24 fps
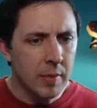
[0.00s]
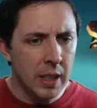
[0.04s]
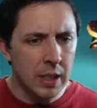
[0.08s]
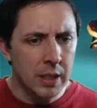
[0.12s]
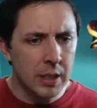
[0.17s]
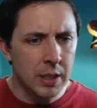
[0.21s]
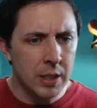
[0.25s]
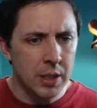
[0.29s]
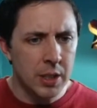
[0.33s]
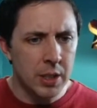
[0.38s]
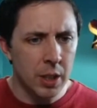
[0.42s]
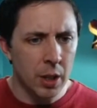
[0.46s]

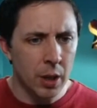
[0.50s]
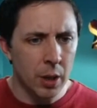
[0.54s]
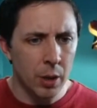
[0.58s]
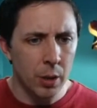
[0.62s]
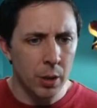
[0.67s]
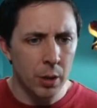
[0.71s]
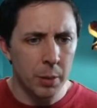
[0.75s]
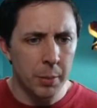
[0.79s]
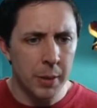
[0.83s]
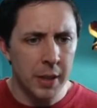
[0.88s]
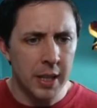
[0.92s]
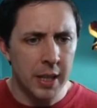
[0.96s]

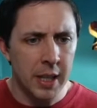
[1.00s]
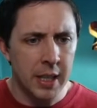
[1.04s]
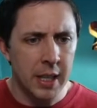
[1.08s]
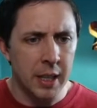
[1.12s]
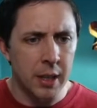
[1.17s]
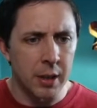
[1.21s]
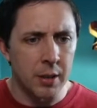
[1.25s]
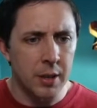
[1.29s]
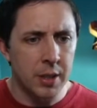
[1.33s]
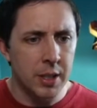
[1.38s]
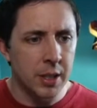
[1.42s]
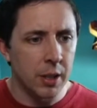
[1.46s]
So let me think
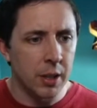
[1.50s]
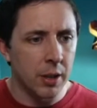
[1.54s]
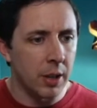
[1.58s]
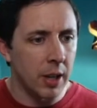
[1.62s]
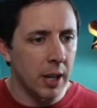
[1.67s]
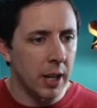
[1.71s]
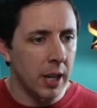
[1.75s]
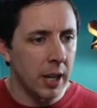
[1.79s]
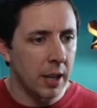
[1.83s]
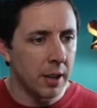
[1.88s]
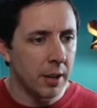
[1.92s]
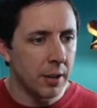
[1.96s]
here. So
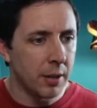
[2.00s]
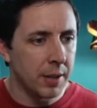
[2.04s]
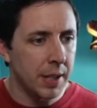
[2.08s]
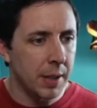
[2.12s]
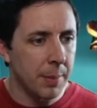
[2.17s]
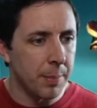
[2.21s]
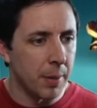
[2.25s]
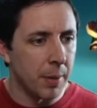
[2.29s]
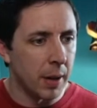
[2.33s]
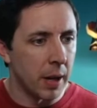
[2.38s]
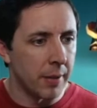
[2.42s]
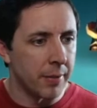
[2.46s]
the other
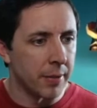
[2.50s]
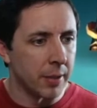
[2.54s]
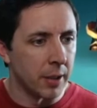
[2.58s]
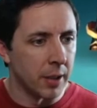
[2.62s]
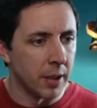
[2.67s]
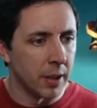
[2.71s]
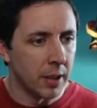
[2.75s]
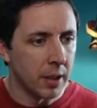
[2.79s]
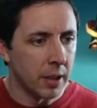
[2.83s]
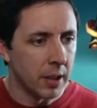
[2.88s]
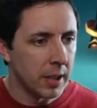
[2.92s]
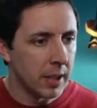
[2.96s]

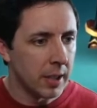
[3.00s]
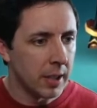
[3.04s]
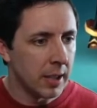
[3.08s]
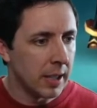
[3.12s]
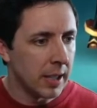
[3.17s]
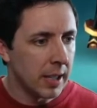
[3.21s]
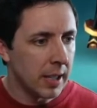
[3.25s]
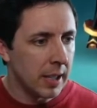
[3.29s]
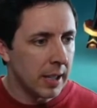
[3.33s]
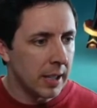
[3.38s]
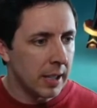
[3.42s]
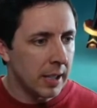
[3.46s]
debuffer
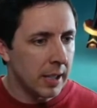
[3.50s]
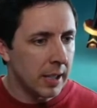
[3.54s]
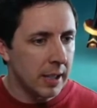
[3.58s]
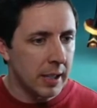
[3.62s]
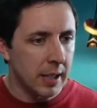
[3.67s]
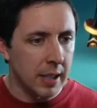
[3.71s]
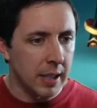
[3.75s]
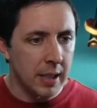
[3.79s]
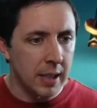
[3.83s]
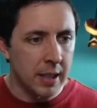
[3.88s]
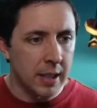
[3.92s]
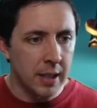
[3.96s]

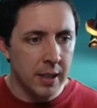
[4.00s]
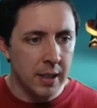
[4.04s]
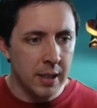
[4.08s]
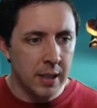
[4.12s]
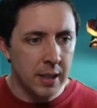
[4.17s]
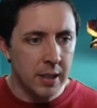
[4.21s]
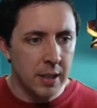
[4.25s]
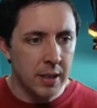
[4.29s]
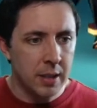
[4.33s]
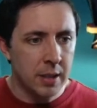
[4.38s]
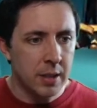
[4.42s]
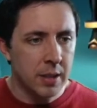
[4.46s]

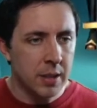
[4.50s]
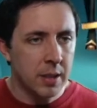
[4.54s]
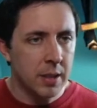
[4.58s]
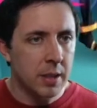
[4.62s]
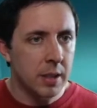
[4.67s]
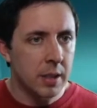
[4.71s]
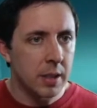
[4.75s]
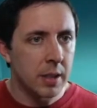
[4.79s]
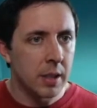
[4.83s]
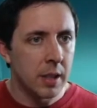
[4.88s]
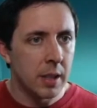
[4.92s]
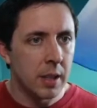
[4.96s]

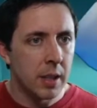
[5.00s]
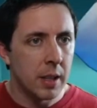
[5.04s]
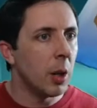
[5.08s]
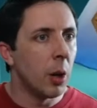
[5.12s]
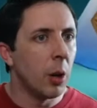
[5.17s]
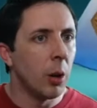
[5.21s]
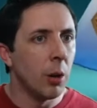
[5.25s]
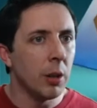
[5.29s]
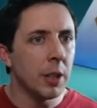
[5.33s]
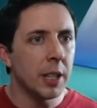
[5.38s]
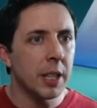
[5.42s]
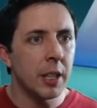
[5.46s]
is
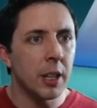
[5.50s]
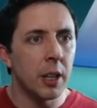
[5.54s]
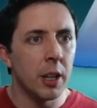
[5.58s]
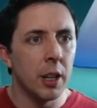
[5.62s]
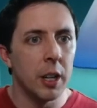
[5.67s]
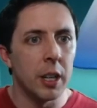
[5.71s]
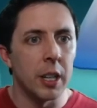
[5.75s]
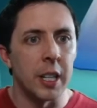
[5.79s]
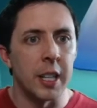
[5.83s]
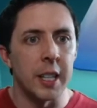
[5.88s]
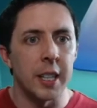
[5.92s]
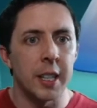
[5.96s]
Holy
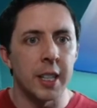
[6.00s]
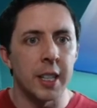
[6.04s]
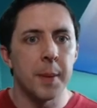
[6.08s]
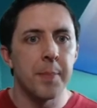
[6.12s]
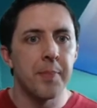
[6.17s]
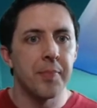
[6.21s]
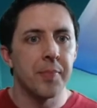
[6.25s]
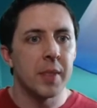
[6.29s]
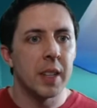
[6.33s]
Cleric.